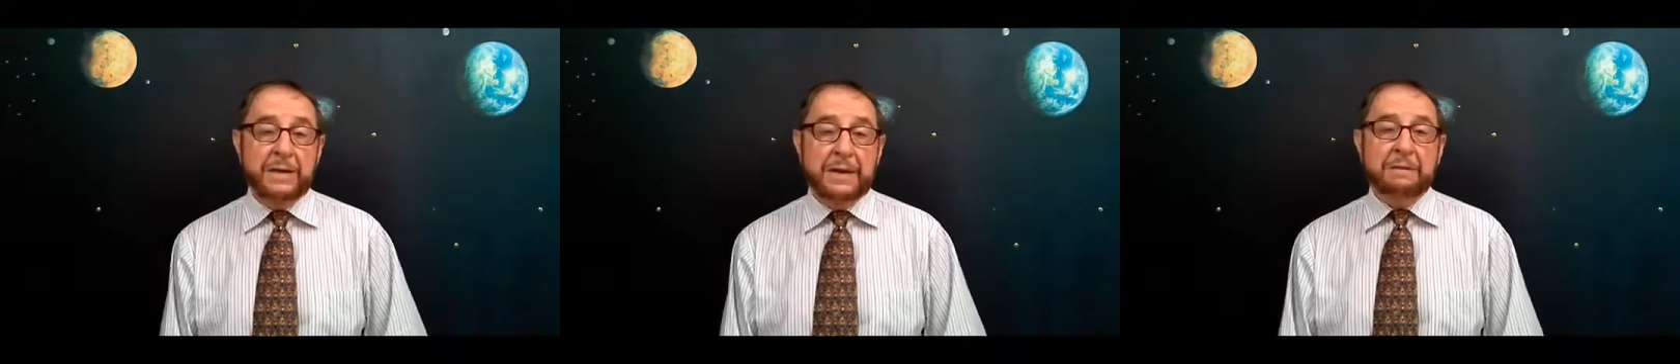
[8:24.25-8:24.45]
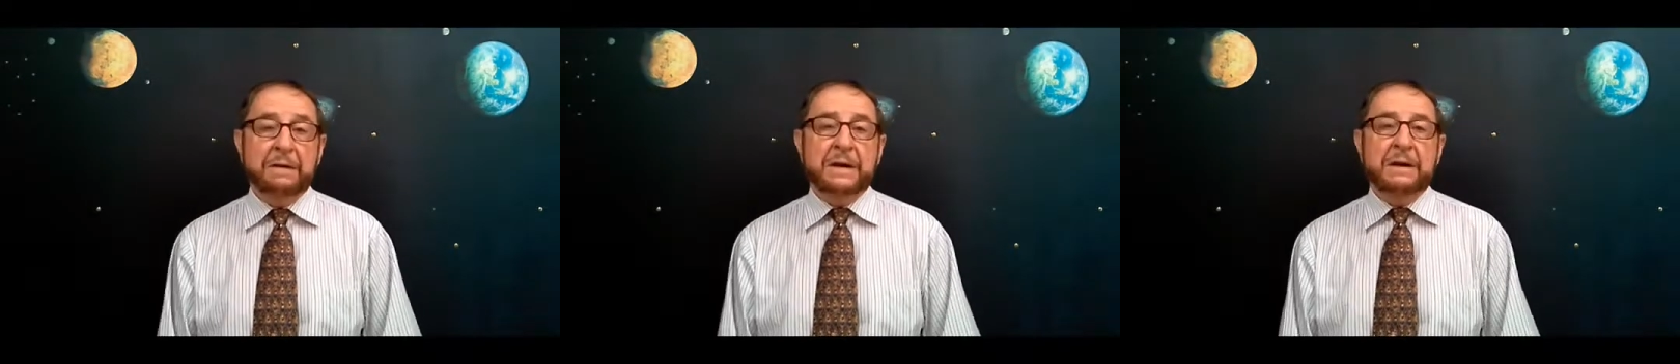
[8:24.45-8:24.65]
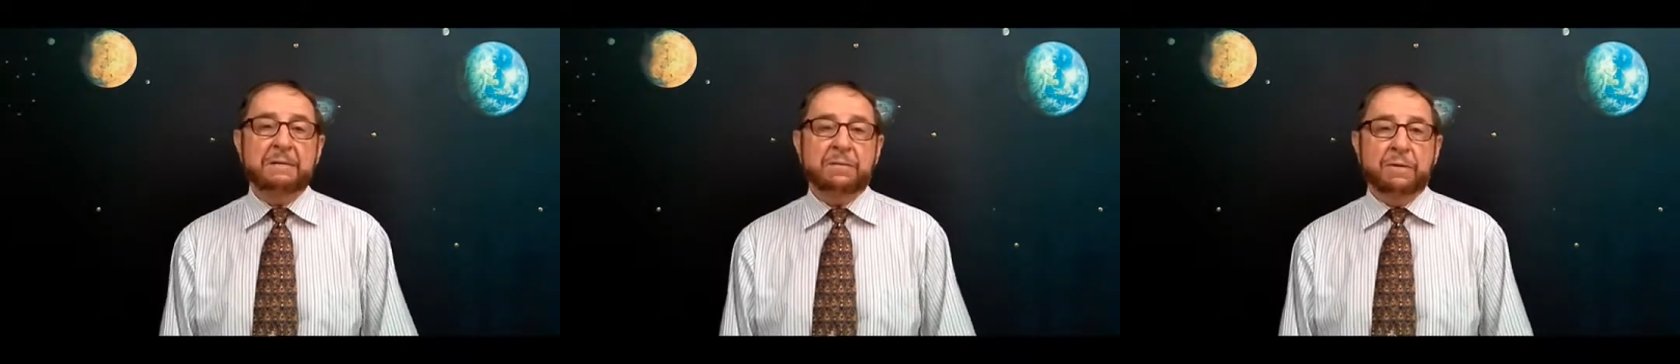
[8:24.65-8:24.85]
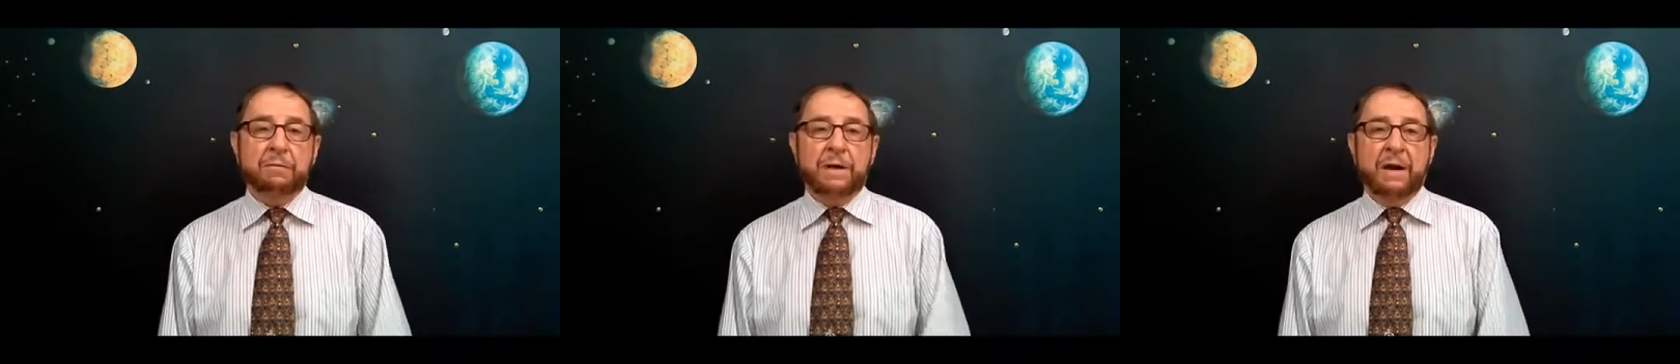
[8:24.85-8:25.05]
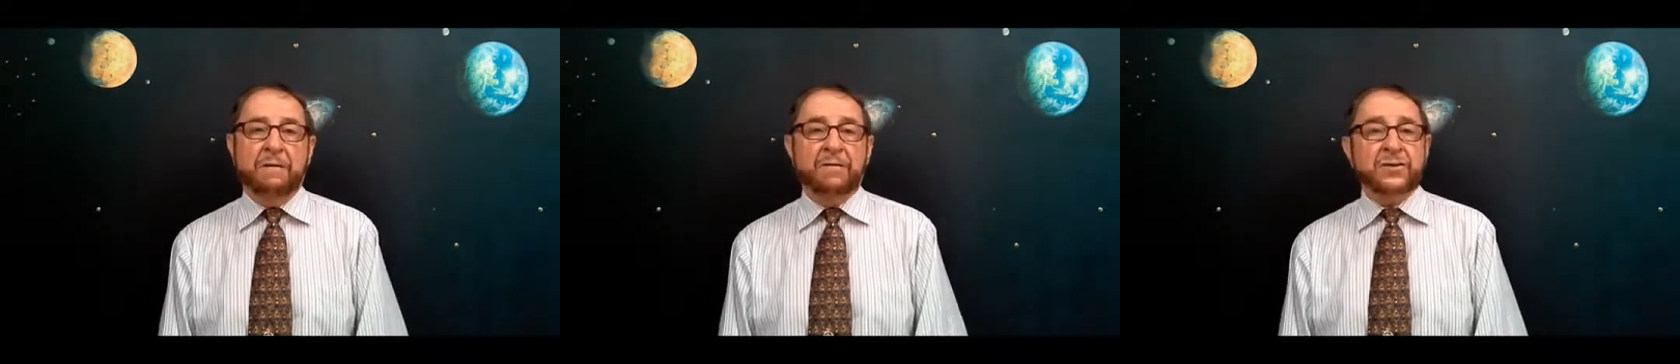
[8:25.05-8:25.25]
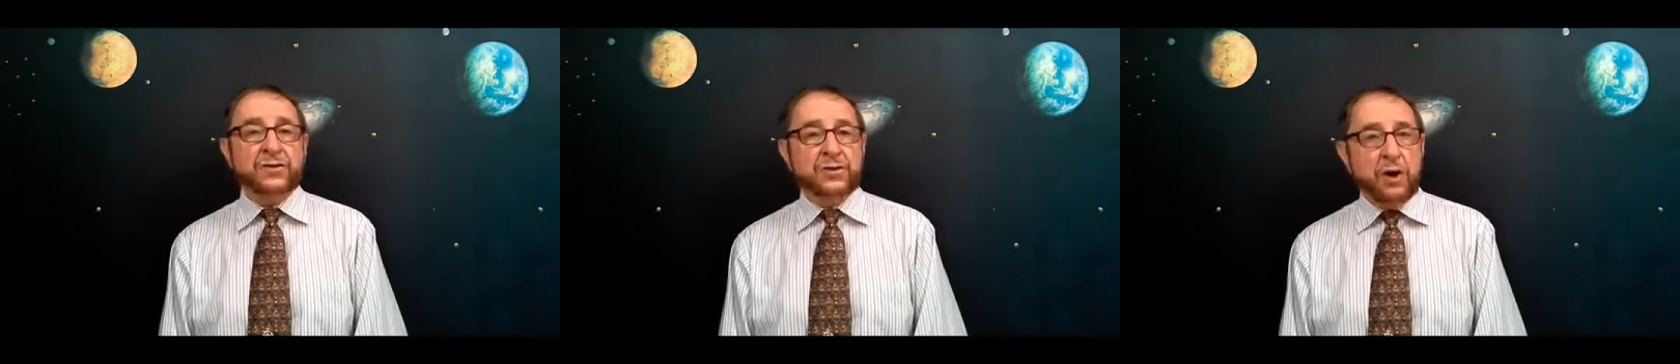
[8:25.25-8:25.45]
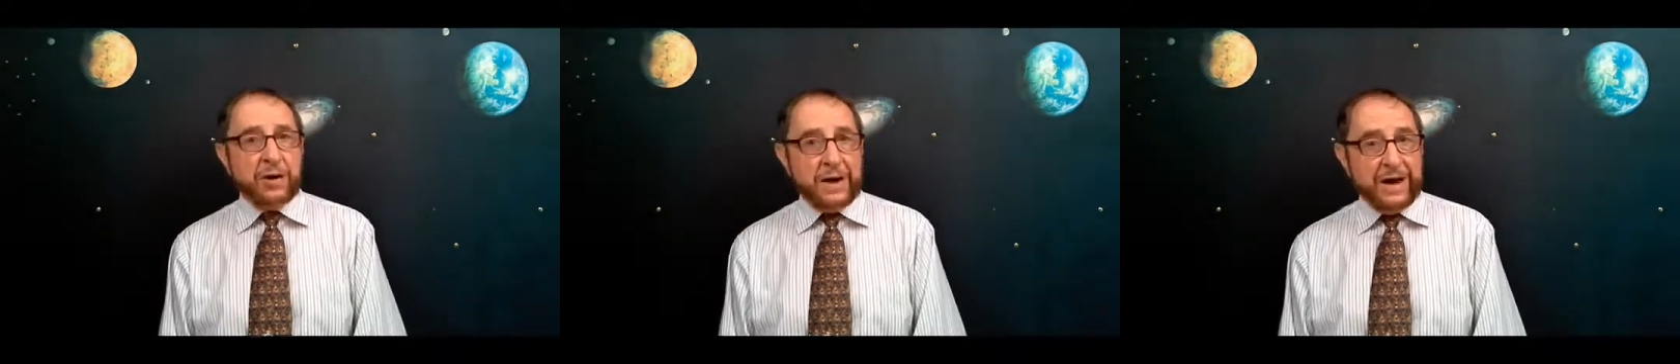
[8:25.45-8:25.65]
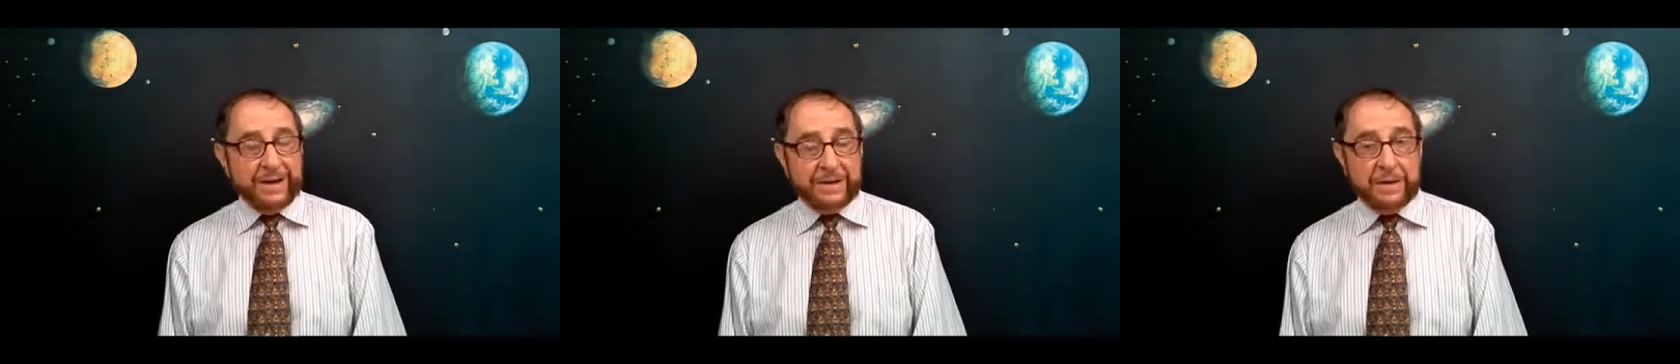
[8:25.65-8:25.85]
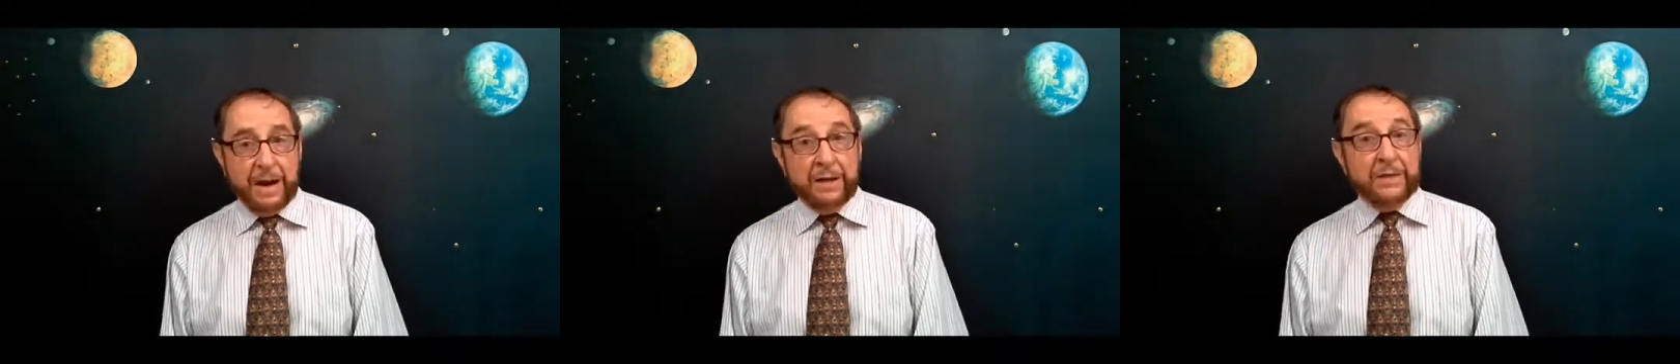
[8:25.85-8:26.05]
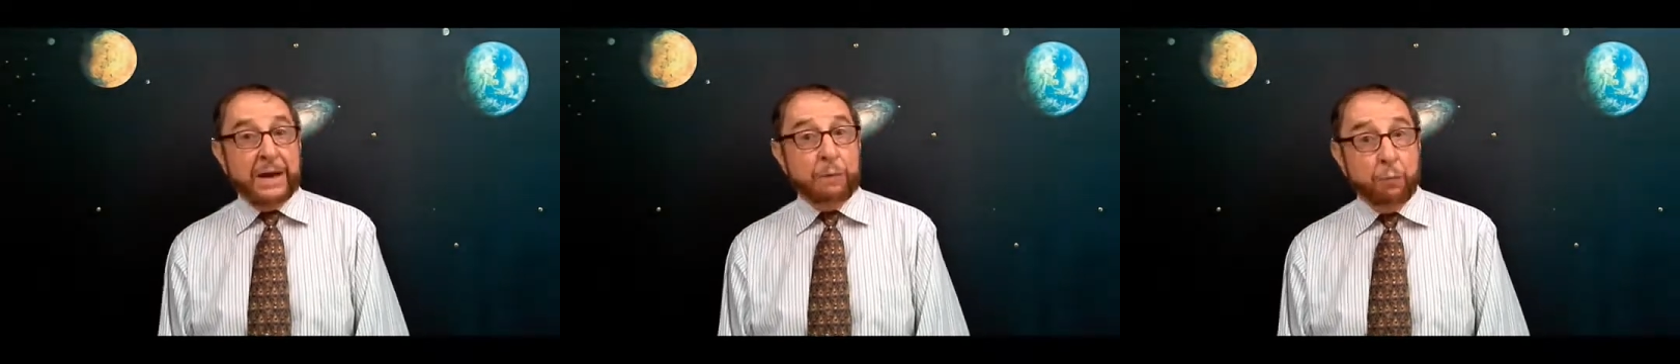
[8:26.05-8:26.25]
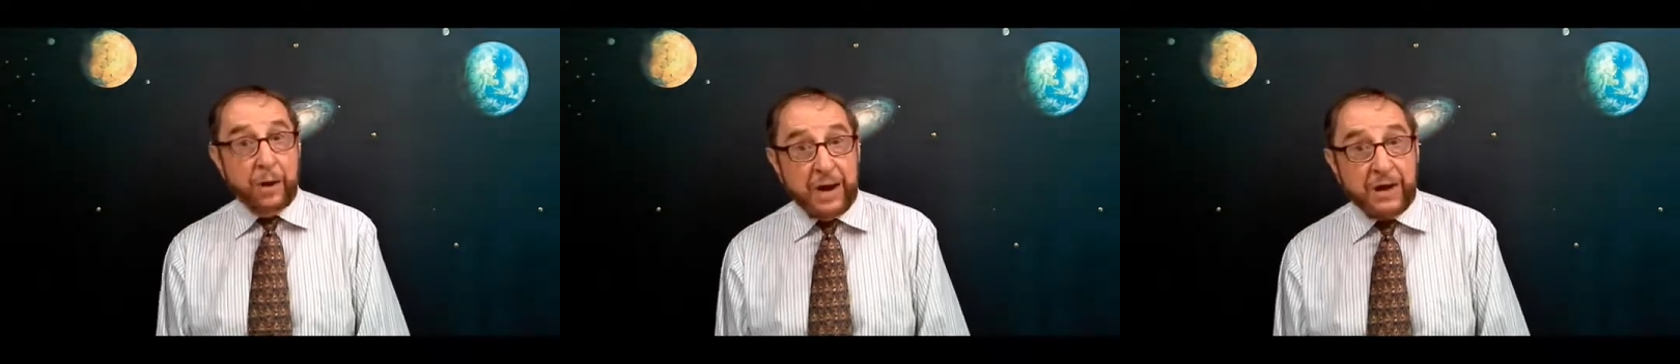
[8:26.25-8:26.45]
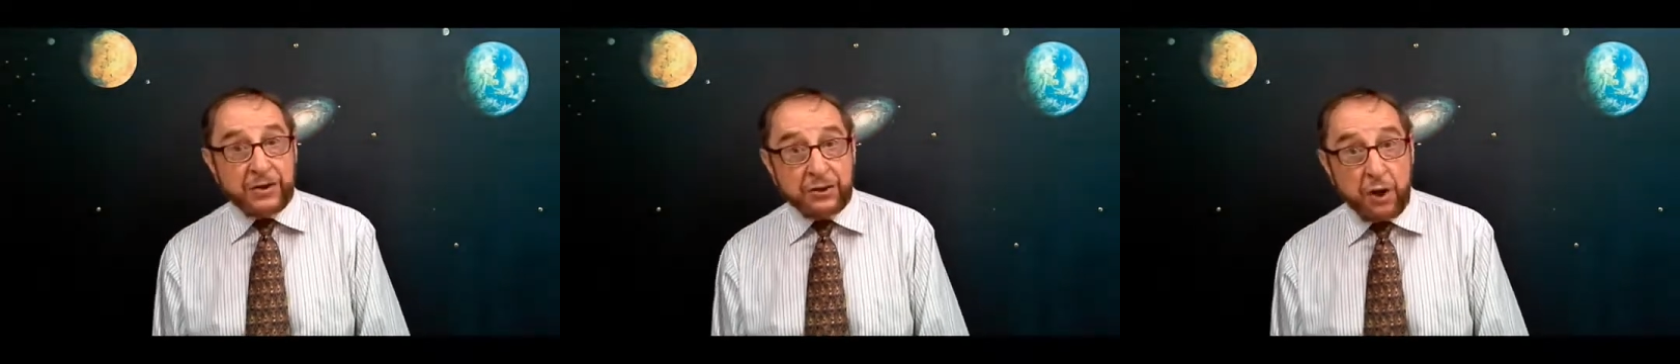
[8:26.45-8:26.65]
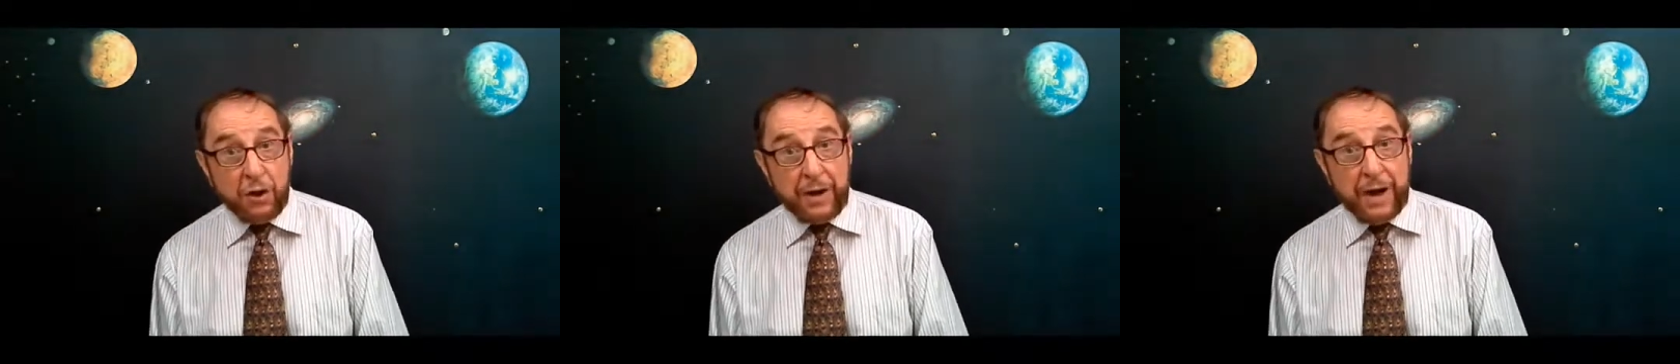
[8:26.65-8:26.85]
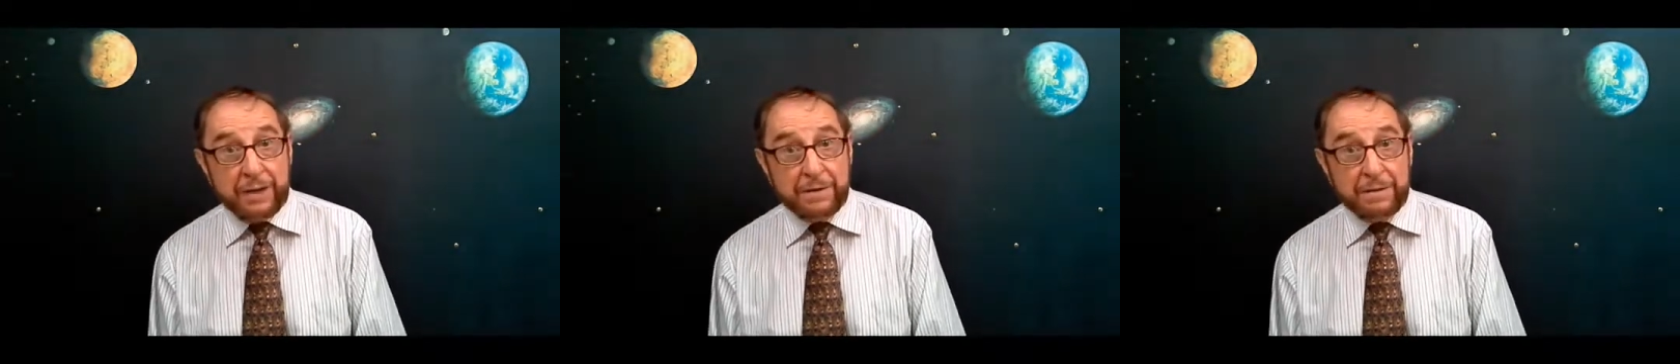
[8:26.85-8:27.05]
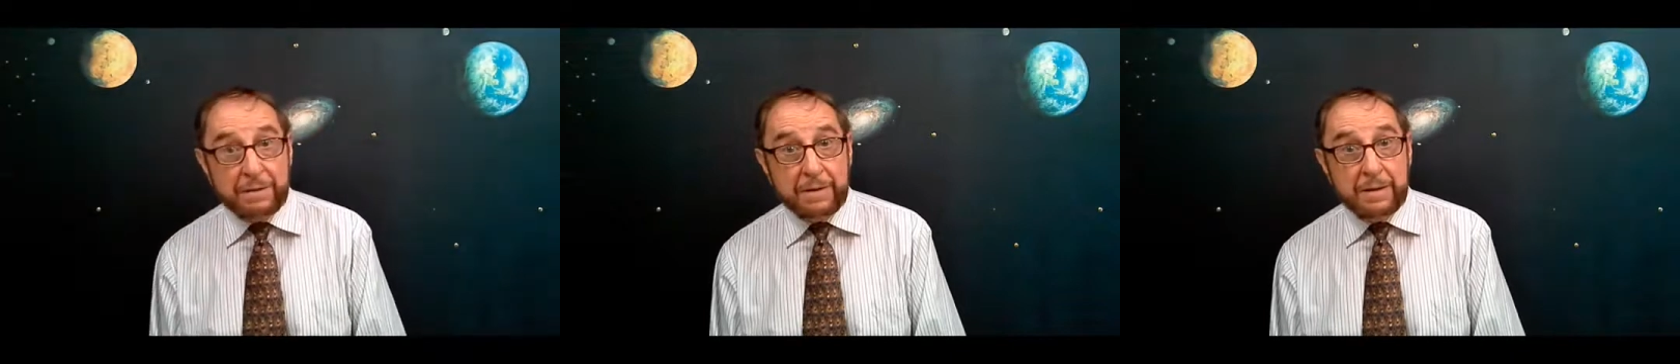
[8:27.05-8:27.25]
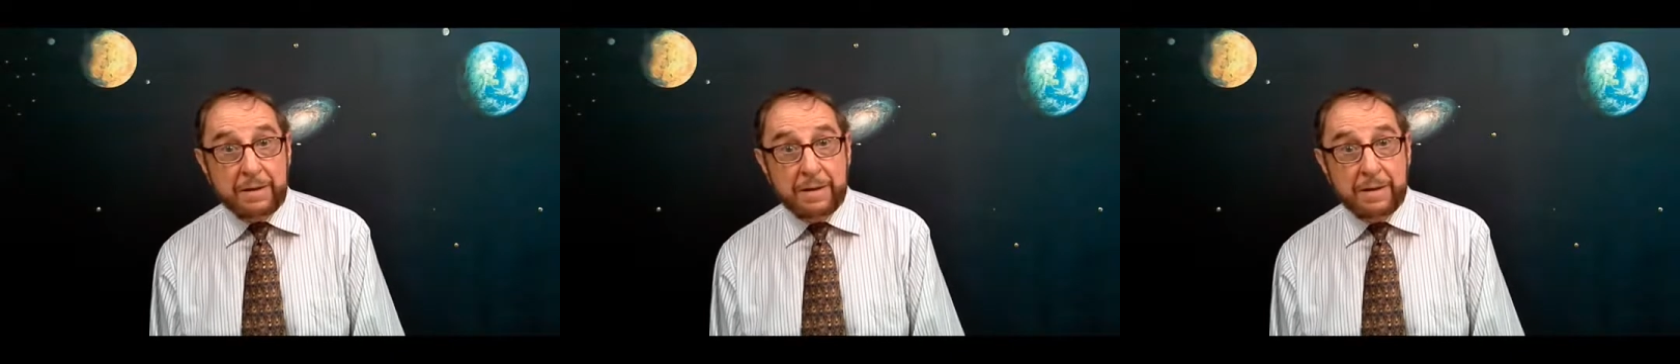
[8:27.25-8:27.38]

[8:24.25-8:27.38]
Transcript: even if they were shot at, and they were shot at,